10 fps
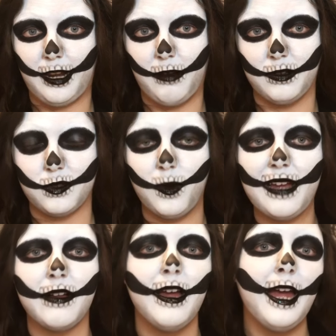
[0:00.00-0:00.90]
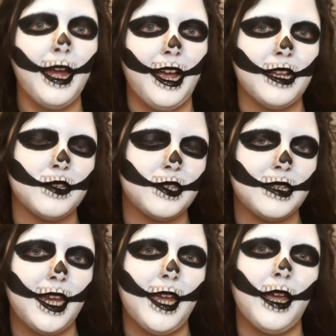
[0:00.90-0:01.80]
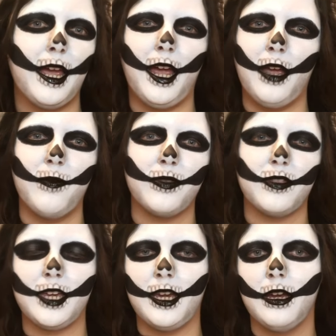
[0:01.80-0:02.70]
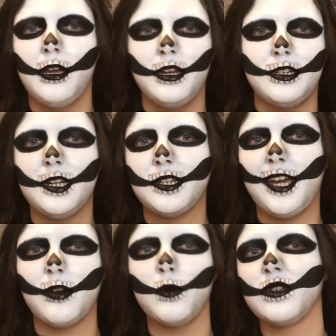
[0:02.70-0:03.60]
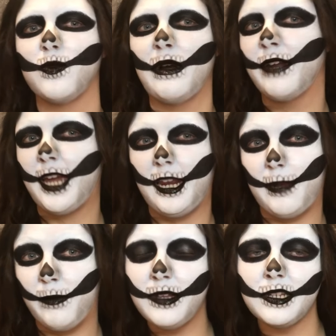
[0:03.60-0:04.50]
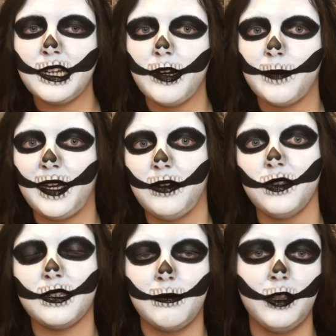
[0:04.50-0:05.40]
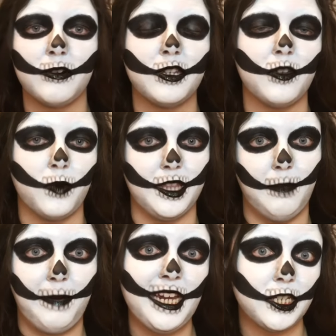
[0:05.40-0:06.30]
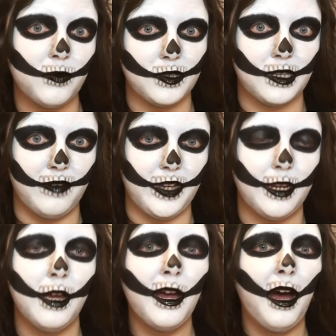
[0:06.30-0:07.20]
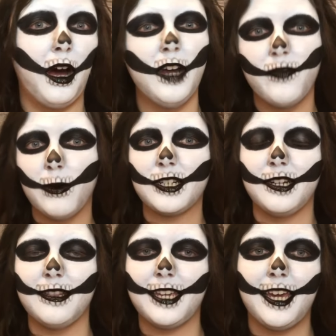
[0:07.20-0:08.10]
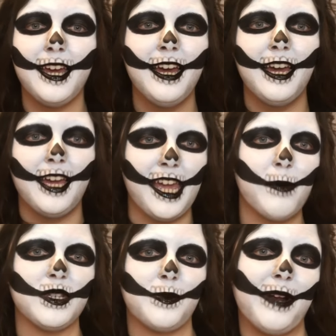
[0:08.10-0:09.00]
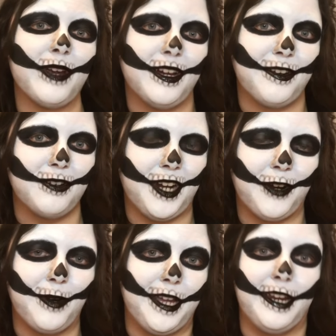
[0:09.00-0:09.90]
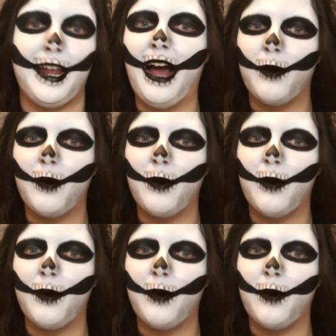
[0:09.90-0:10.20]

video as well, and see if the Dictator was wearing any military medals similar to the one the patient was given. Unfortunately, he was very underdecorated.